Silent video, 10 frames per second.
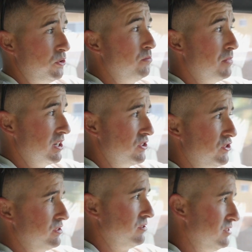do much.
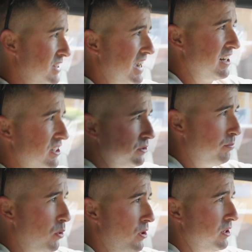It's kind of
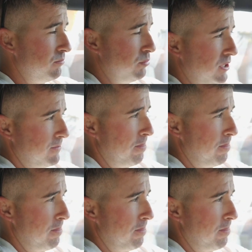disappointing, but